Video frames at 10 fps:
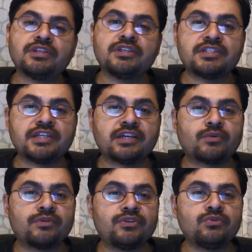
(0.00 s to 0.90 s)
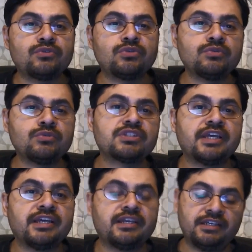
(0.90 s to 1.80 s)
for the Tech Review
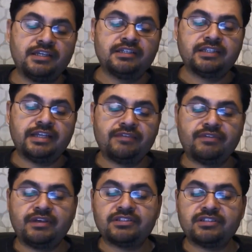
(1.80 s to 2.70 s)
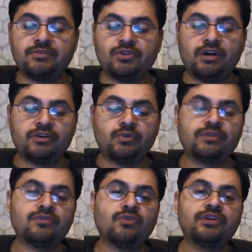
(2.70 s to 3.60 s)
Tuesday. So I just recorded a little
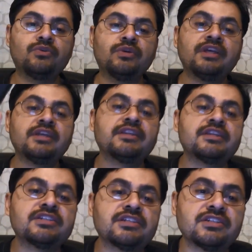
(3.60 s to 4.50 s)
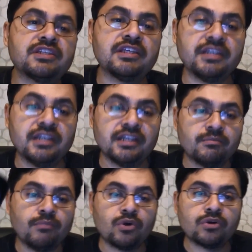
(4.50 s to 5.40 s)
video of myself reviewing
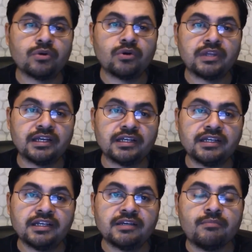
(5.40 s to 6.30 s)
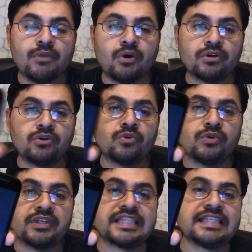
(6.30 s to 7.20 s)
a product.
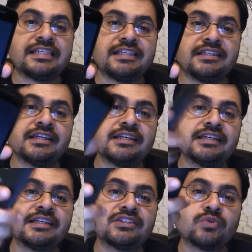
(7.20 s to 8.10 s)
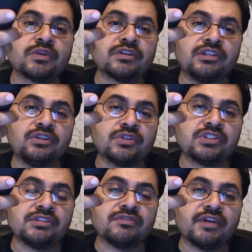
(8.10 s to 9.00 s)
There's mistakes in here
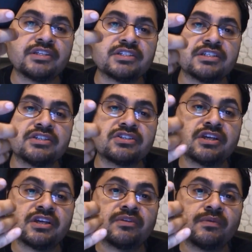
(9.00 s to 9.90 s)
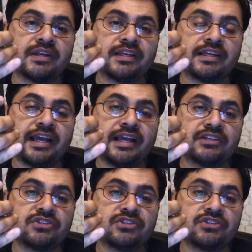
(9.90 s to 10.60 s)
which we want to cut out, we want to